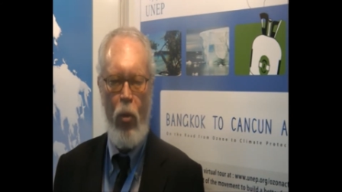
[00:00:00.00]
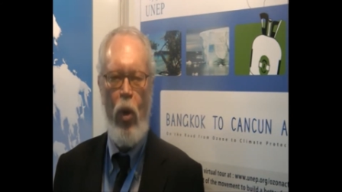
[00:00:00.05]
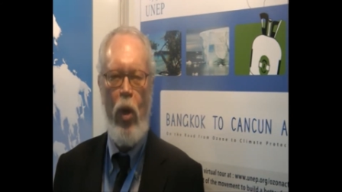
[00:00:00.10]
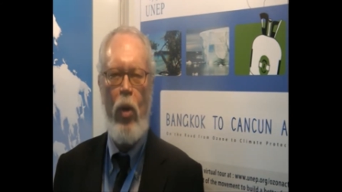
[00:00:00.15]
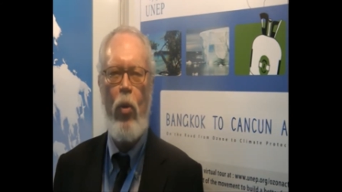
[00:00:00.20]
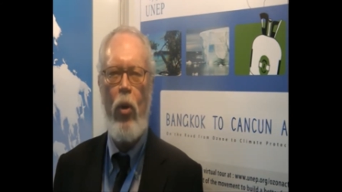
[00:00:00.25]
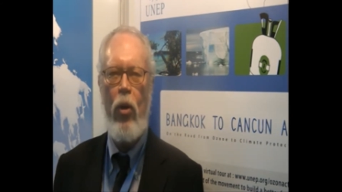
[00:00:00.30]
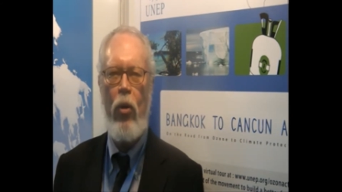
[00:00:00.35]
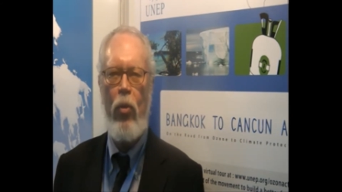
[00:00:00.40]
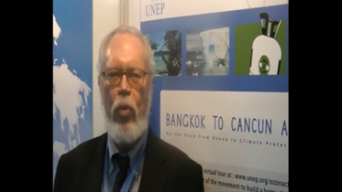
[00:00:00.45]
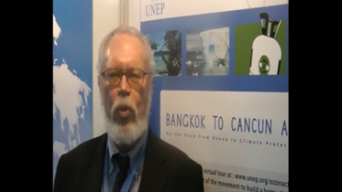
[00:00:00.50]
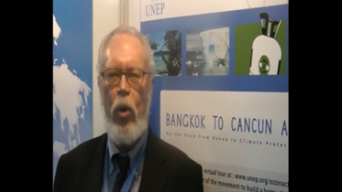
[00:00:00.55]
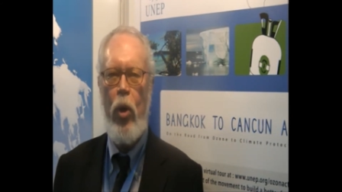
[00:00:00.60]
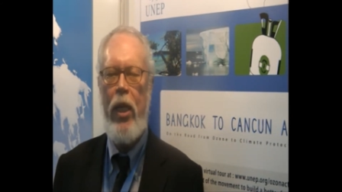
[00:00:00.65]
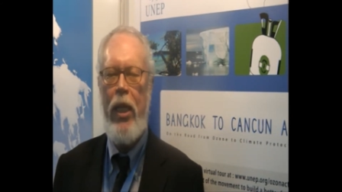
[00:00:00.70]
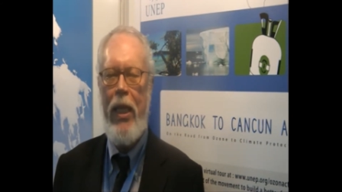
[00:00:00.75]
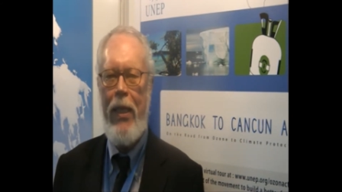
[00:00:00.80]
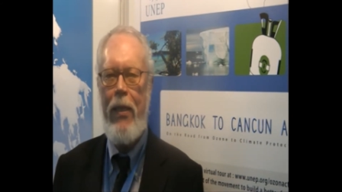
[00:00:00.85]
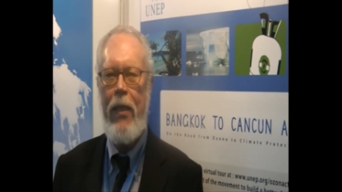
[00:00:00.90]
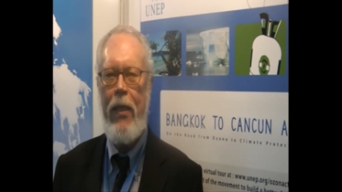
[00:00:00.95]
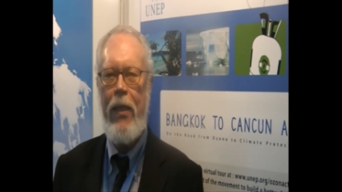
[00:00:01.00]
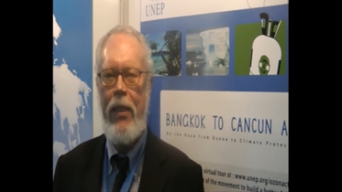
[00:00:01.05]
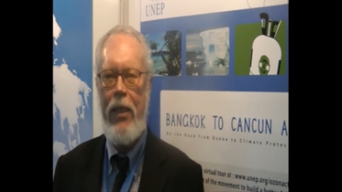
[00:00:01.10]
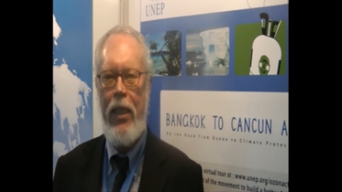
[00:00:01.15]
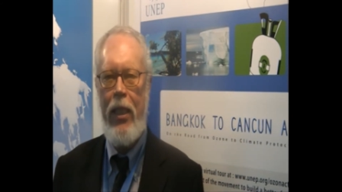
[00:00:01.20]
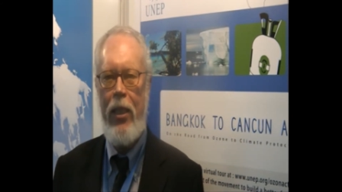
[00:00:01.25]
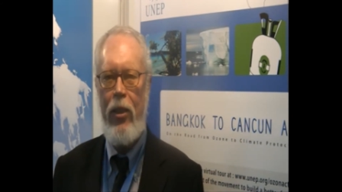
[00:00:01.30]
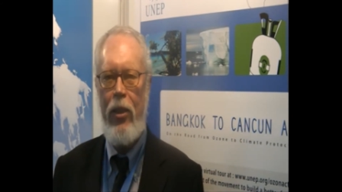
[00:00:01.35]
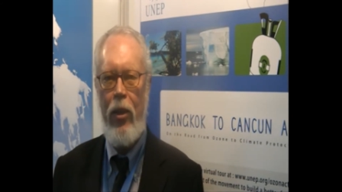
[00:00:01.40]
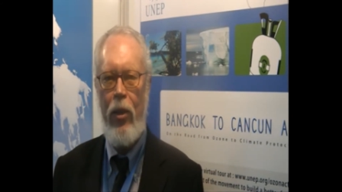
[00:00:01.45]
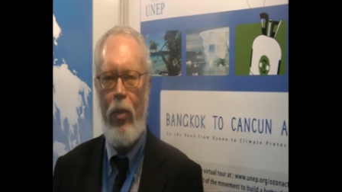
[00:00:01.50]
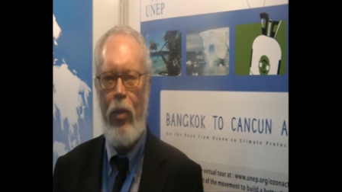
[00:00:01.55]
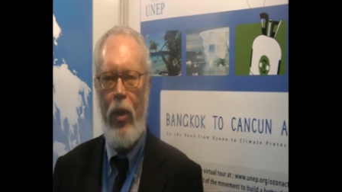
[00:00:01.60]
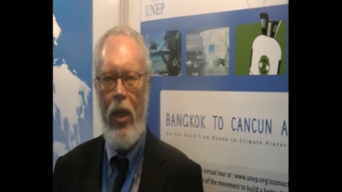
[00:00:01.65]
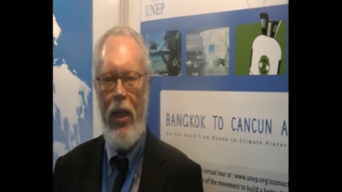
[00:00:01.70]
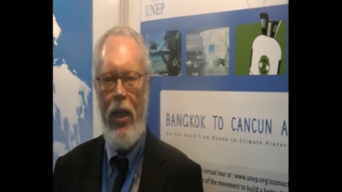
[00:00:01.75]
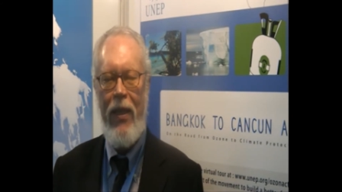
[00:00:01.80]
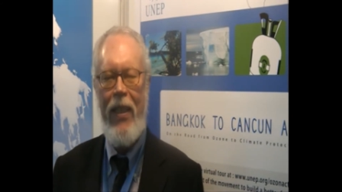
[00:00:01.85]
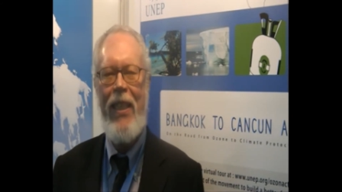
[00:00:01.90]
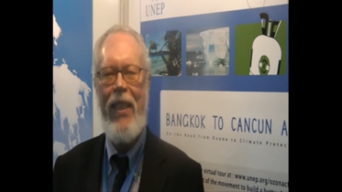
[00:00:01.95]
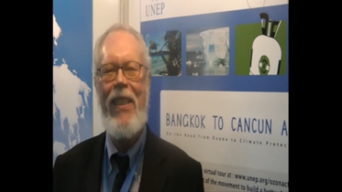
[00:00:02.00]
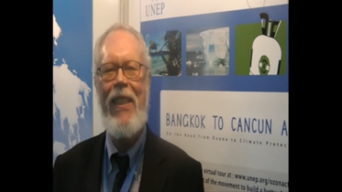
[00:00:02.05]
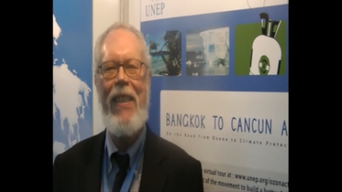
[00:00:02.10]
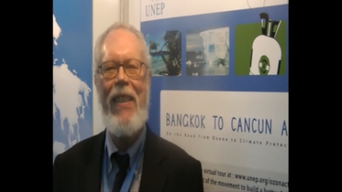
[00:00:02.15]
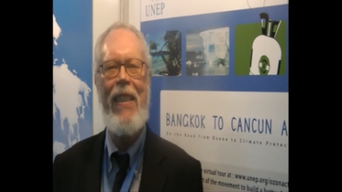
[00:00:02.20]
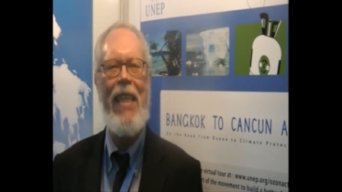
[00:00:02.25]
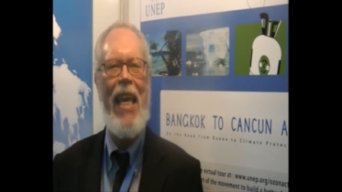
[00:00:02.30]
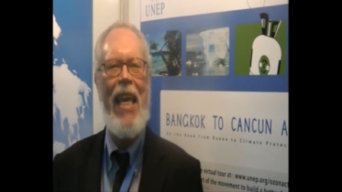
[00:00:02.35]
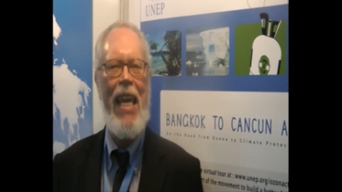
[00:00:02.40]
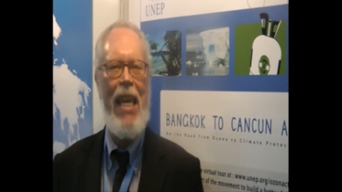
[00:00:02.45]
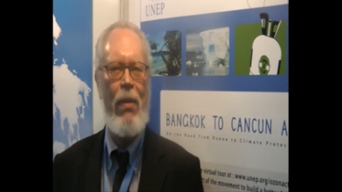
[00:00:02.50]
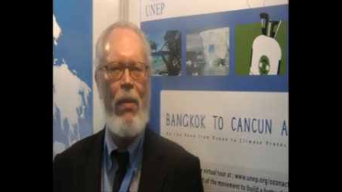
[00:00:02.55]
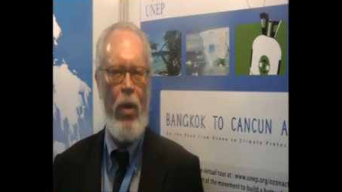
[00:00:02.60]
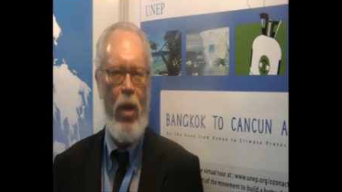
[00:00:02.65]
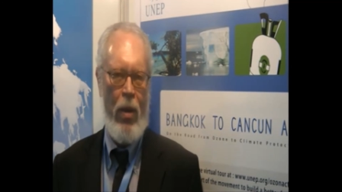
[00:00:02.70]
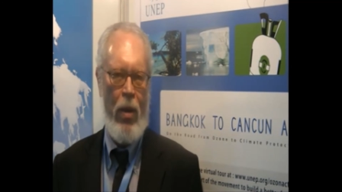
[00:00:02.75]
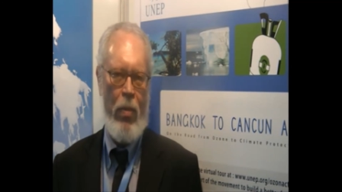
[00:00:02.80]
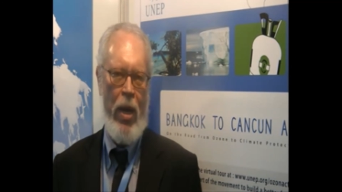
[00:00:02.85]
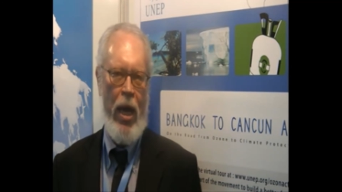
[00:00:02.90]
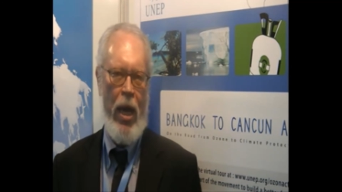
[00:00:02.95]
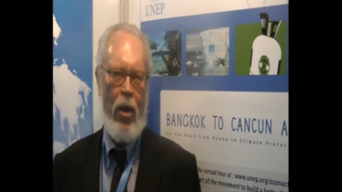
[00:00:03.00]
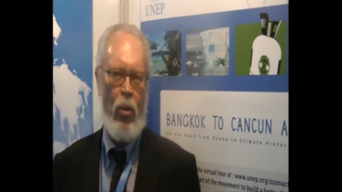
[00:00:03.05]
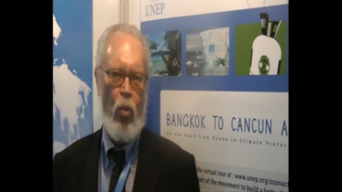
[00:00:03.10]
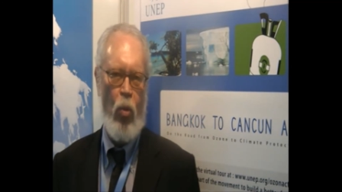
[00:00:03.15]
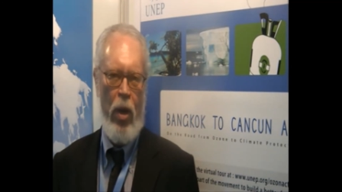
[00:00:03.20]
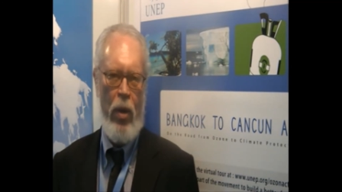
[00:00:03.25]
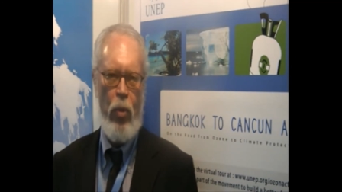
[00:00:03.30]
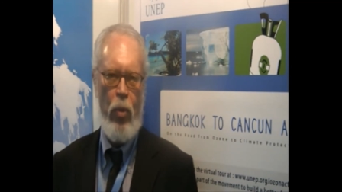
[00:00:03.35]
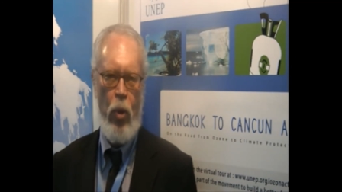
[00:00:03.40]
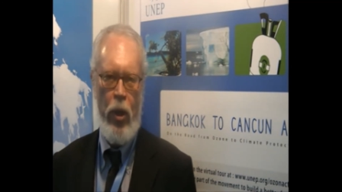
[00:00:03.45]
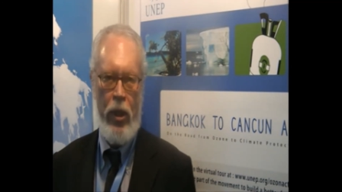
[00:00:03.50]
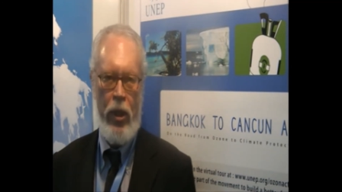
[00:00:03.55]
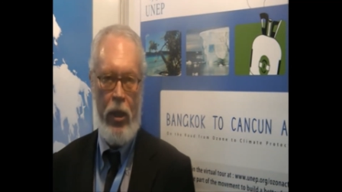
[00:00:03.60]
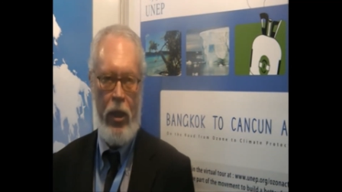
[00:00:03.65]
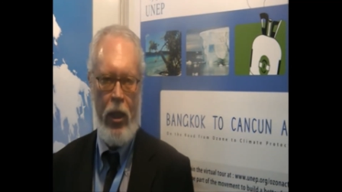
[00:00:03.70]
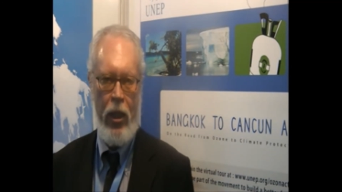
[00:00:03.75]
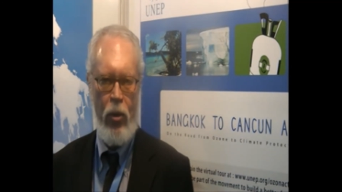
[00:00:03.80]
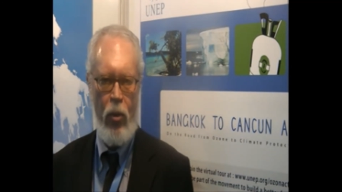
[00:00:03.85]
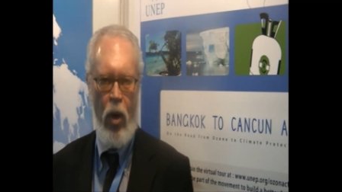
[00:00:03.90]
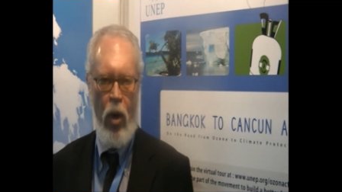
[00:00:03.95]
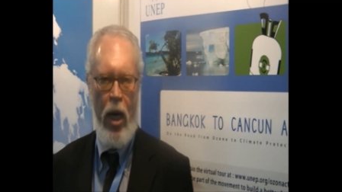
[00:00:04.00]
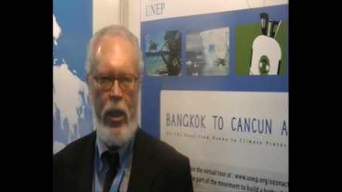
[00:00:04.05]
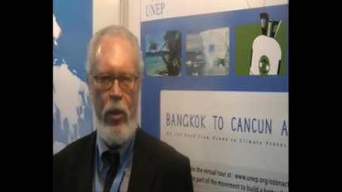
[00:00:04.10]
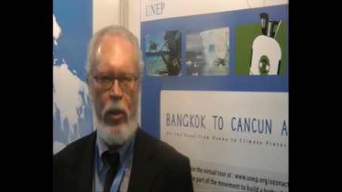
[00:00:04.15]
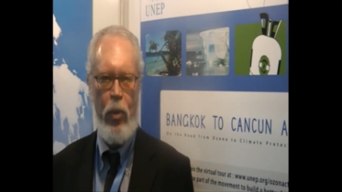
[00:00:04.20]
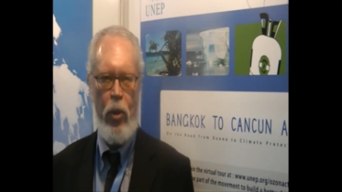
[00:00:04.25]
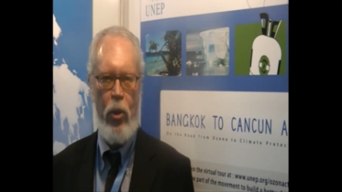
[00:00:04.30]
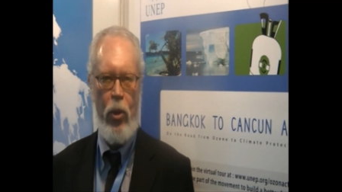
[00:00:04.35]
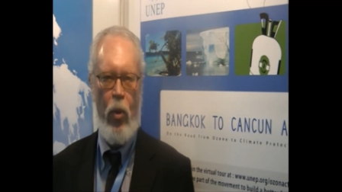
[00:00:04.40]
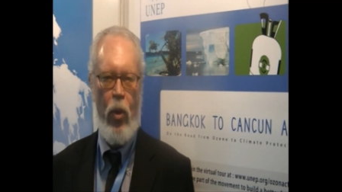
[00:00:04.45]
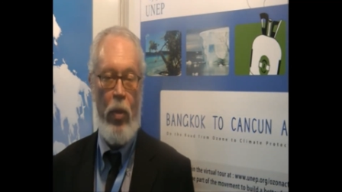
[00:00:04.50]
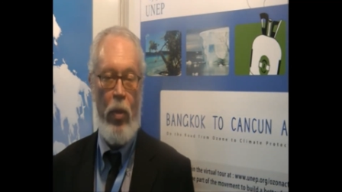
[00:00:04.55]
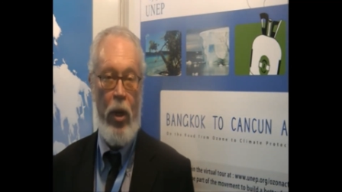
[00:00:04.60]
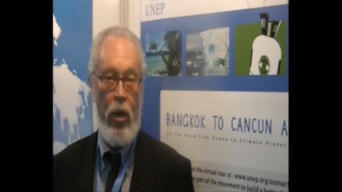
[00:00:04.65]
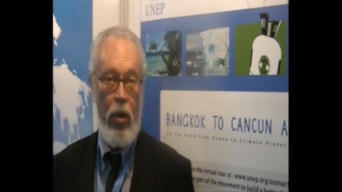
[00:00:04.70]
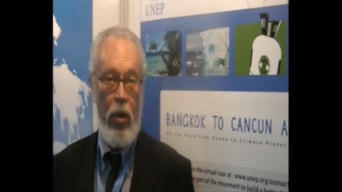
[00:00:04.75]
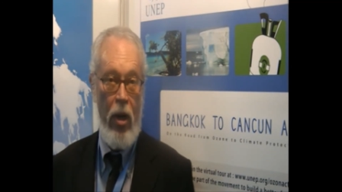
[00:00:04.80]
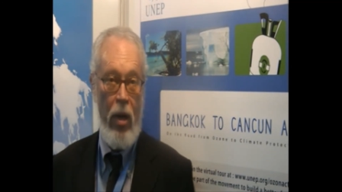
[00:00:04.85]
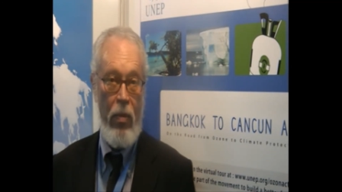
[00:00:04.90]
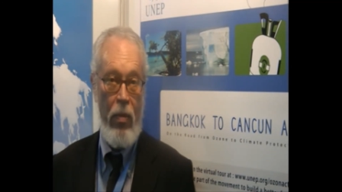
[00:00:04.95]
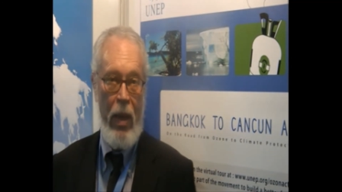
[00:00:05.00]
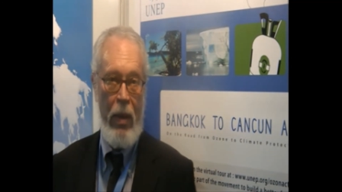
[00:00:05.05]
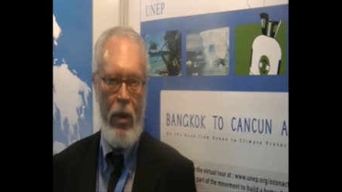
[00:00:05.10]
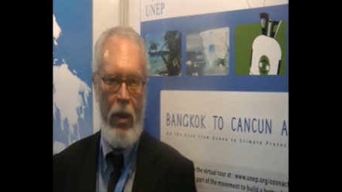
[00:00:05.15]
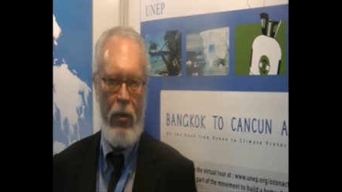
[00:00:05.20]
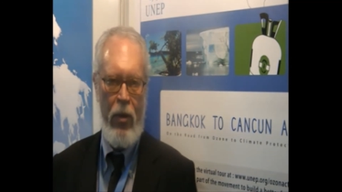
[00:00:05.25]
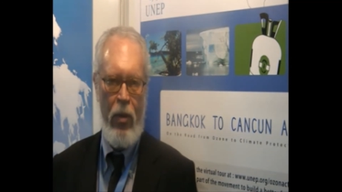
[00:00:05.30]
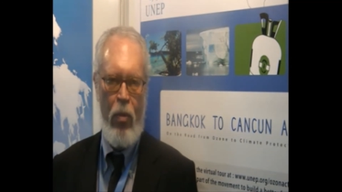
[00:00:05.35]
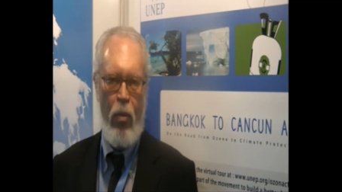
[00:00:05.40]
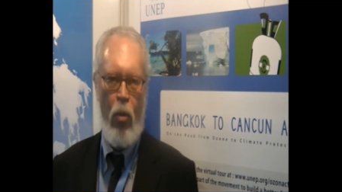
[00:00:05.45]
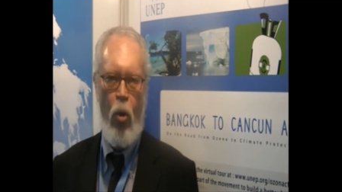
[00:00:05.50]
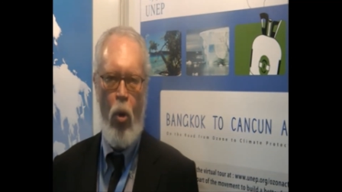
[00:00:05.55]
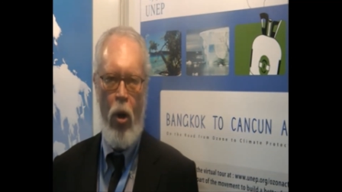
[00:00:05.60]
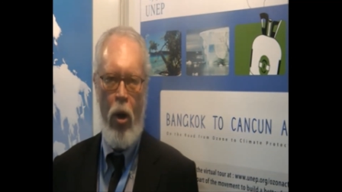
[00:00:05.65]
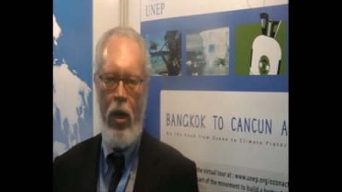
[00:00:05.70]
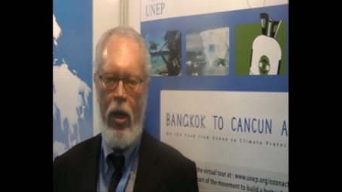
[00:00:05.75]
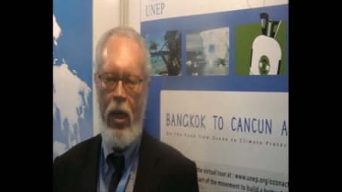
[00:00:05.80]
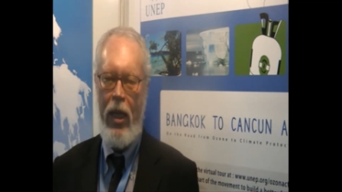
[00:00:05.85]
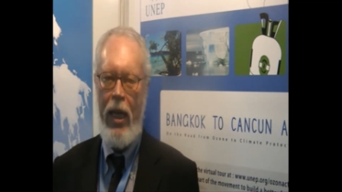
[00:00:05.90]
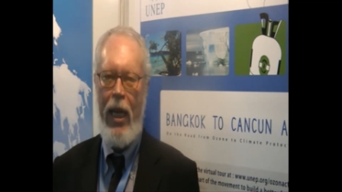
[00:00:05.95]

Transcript: we would have put into the system the same amount, 1.6 watts per square meter, maybe even more,